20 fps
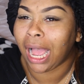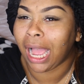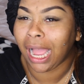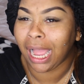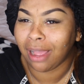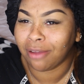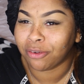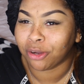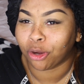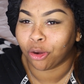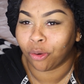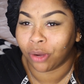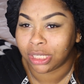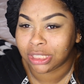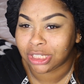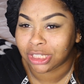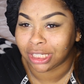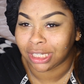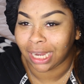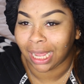I have a
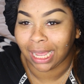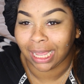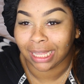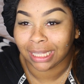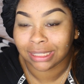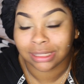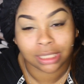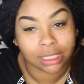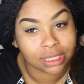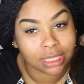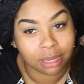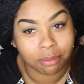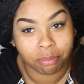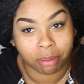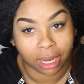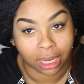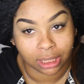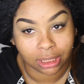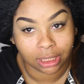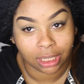question, like, does it
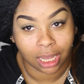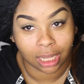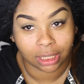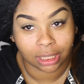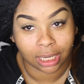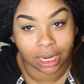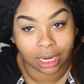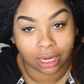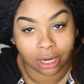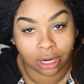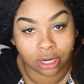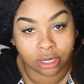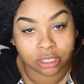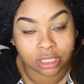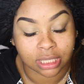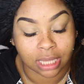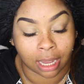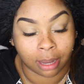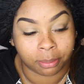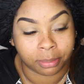bother y'all that I
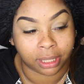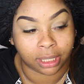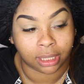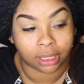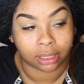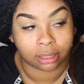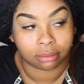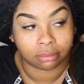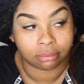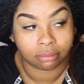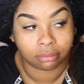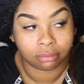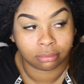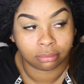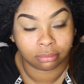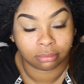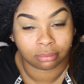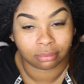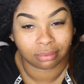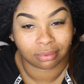curse? I mean,
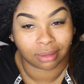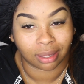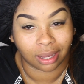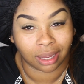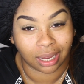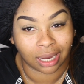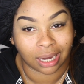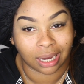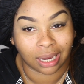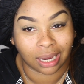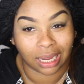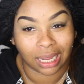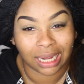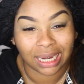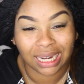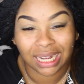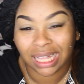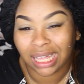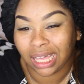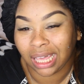I
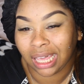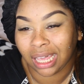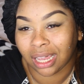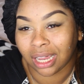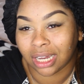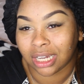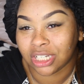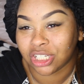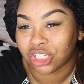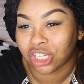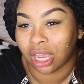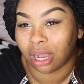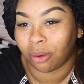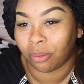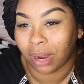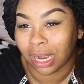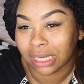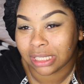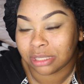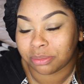kind of care because
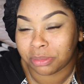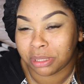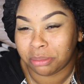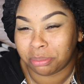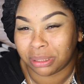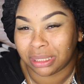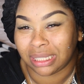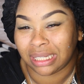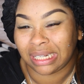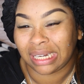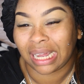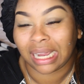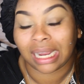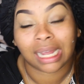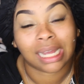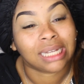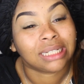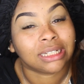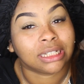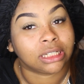y'all watch me, but then I
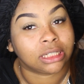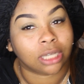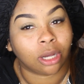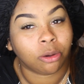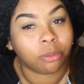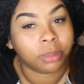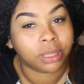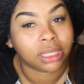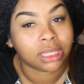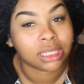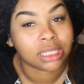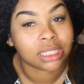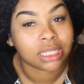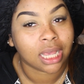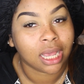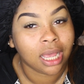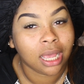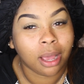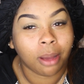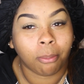kind of don't, because
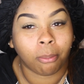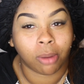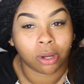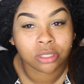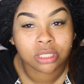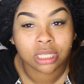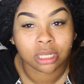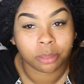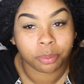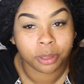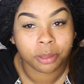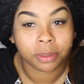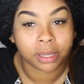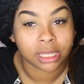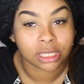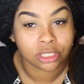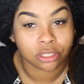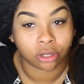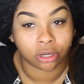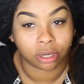most of the people
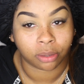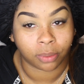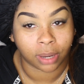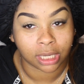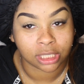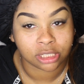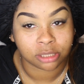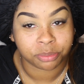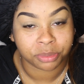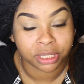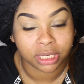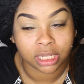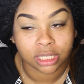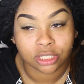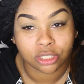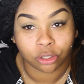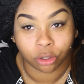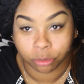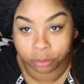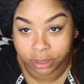that started watching me, they
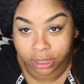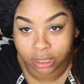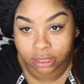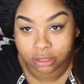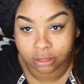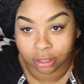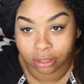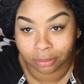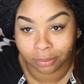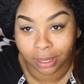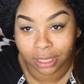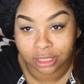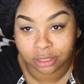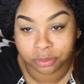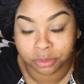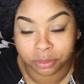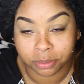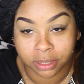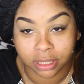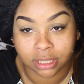told me they started
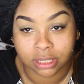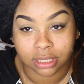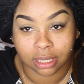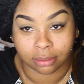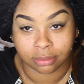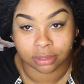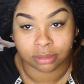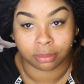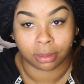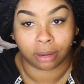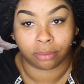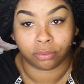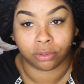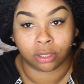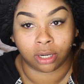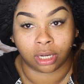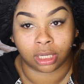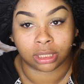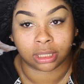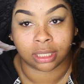watching me because I was my
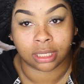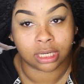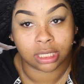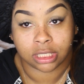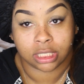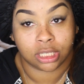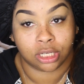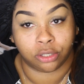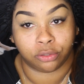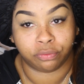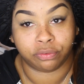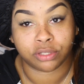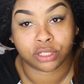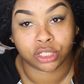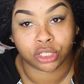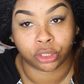real authentic self.